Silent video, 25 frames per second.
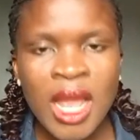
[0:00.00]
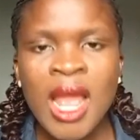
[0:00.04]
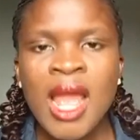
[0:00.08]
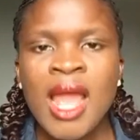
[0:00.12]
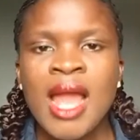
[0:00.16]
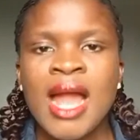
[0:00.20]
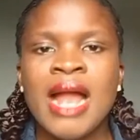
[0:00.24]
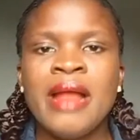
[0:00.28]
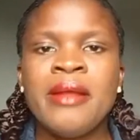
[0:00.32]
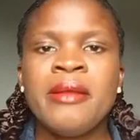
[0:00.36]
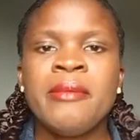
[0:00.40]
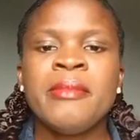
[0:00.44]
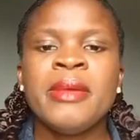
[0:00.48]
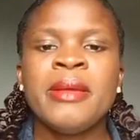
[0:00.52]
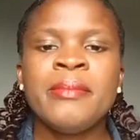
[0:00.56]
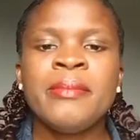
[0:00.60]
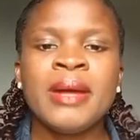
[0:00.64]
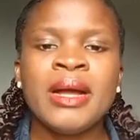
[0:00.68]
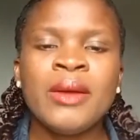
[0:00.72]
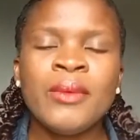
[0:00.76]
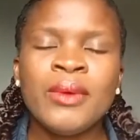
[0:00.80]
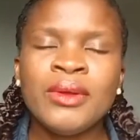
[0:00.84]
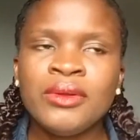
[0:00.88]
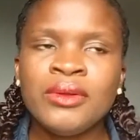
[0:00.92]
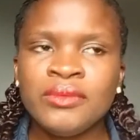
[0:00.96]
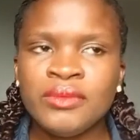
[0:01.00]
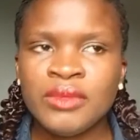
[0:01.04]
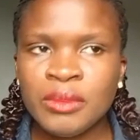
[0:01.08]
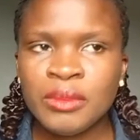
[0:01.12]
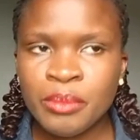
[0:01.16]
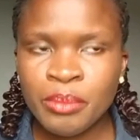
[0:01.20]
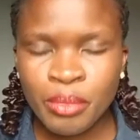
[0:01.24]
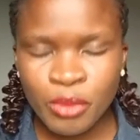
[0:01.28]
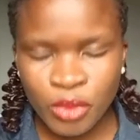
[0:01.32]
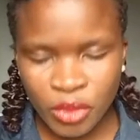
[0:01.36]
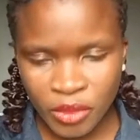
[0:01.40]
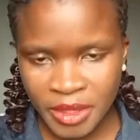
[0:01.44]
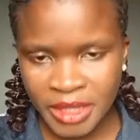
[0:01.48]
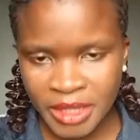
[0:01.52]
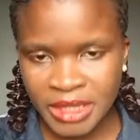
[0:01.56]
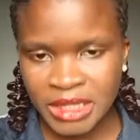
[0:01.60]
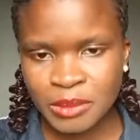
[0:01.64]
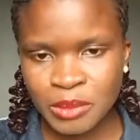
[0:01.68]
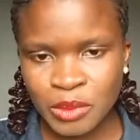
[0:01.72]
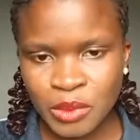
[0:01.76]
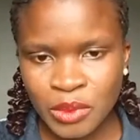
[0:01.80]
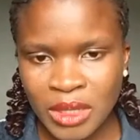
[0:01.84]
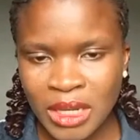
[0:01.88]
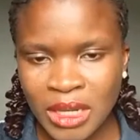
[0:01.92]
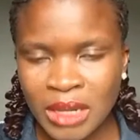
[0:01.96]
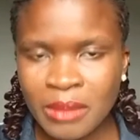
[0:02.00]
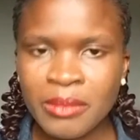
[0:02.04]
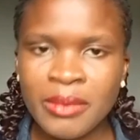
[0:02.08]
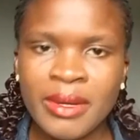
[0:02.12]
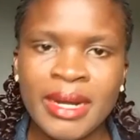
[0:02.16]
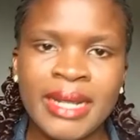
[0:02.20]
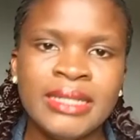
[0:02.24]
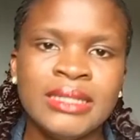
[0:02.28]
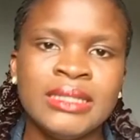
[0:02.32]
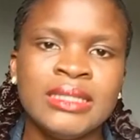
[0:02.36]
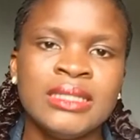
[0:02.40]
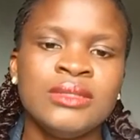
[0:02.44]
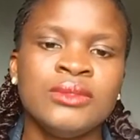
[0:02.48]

I remember one of the current book I'm writing,